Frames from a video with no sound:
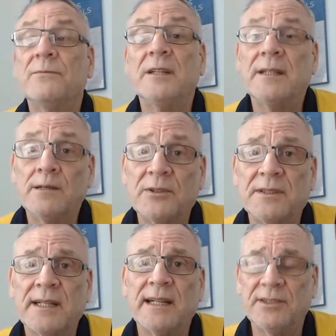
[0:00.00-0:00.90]
video
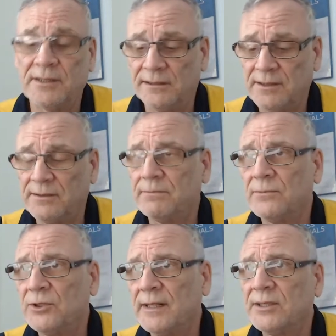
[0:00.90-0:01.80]

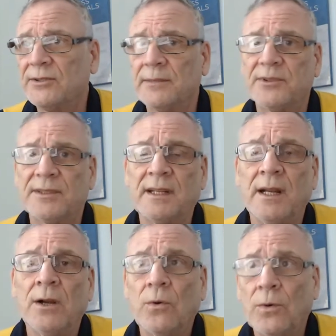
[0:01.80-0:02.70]
presentations, transcripts,
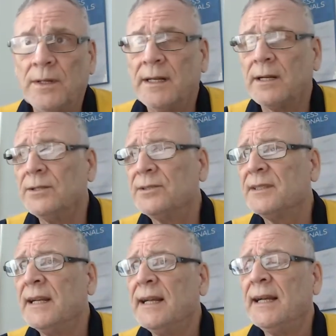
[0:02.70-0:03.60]

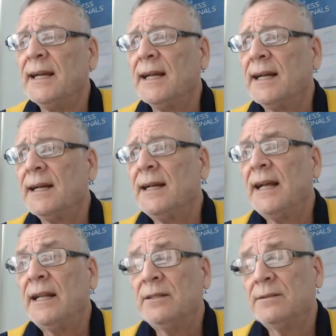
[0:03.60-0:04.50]
audios,
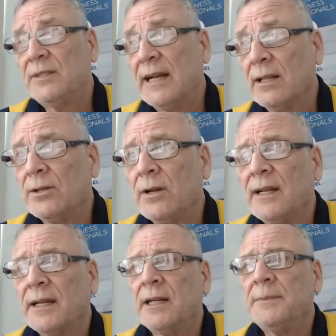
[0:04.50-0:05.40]
and Gail and
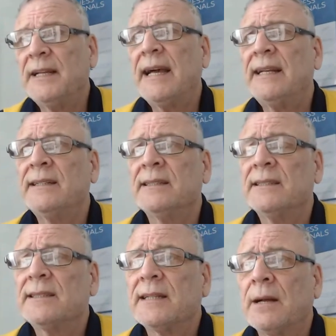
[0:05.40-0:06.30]
I are going to be
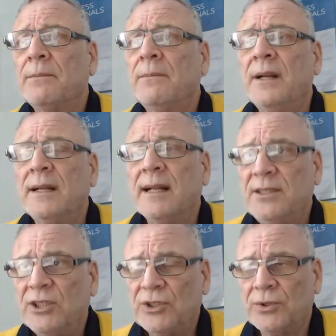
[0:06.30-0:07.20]
adding some
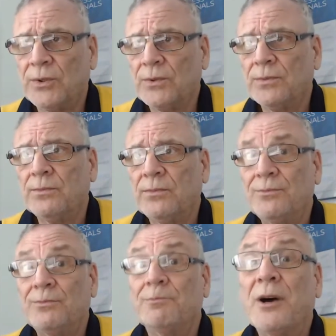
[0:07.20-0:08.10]
additional
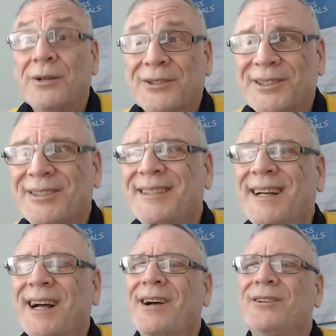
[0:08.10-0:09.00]

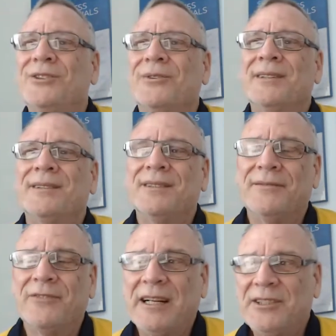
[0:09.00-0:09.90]
bonuses
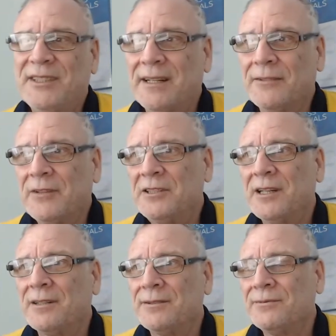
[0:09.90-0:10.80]
during the flash sale. The
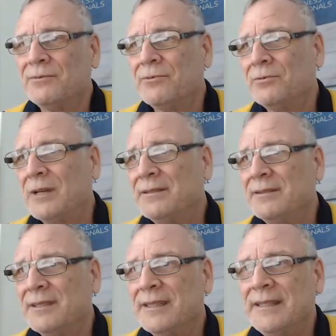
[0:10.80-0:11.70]
flash sale will
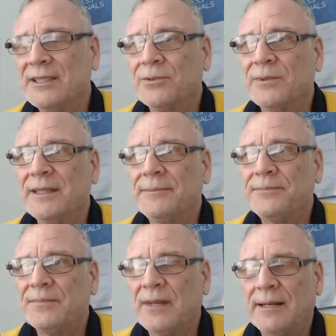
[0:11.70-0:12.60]
run, as I said, next
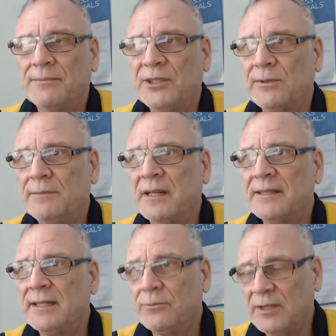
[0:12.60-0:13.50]
week, between
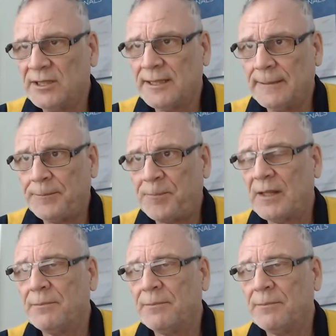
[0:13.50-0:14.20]
Monday and Wednesday.